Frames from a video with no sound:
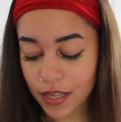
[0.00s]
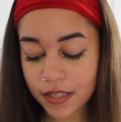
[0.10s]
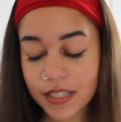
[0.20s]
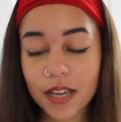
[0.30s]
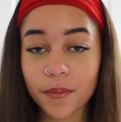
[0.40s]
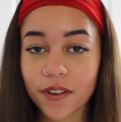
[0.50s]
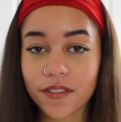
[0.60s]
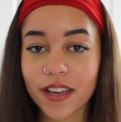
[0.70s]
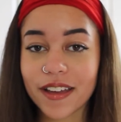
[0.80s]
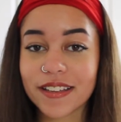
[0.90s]
Second
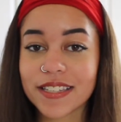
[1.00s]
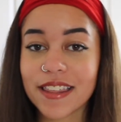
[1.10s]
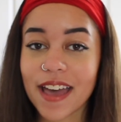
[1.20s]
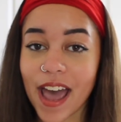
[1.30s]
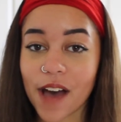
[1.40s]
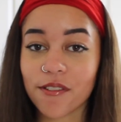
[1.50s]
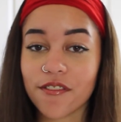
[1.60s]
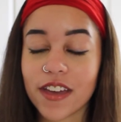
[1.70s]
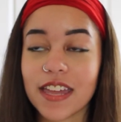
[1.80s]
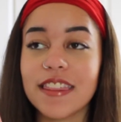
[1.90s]
movie is The Half of
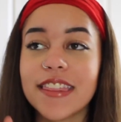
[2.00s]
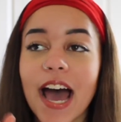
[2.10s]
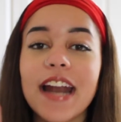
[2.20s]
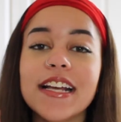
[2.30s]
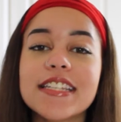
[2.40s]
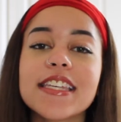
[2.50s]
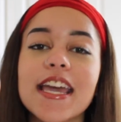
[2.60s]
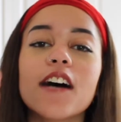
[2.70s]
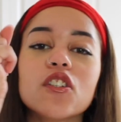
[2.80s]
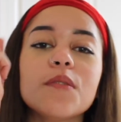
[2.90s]
It. That is the
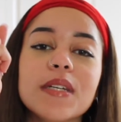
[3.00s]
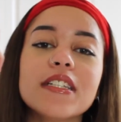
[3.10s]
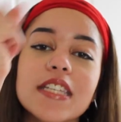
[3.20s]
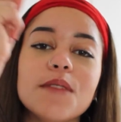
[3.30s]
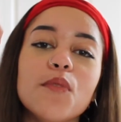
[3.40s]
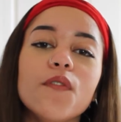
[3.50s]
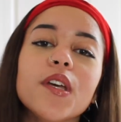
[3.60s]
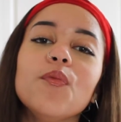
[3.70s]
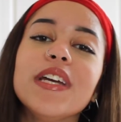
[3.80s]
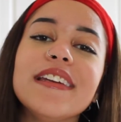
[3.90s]
LGBT movie
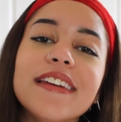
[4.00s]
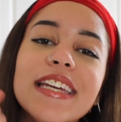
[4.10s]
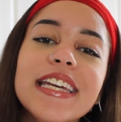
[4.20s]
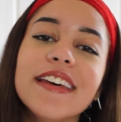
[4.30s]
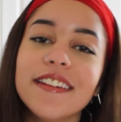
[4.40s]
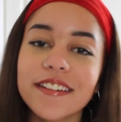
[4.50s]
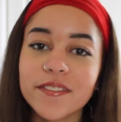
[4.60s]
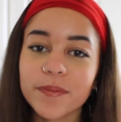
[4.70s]
we needed.